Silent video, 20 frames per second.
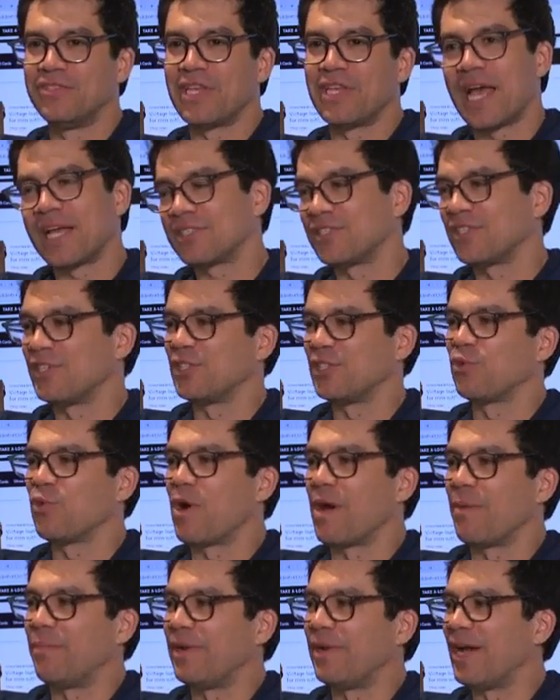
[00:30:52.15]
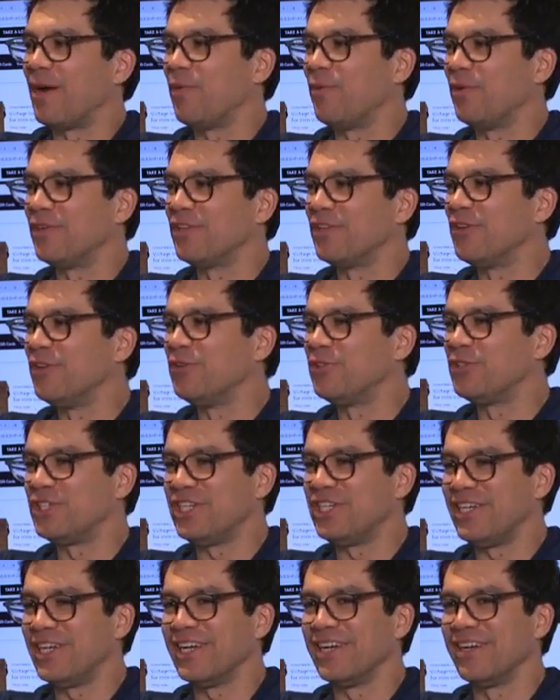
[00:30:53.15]
Zach's gonna swap it out with
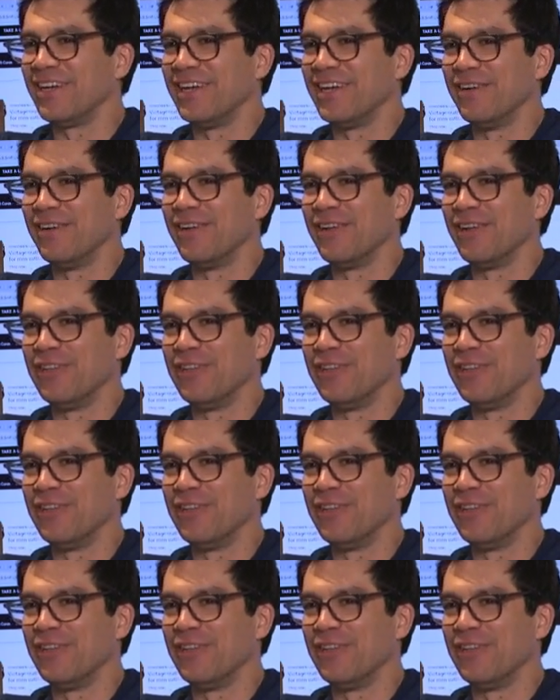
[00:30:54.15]
Gucci and eh,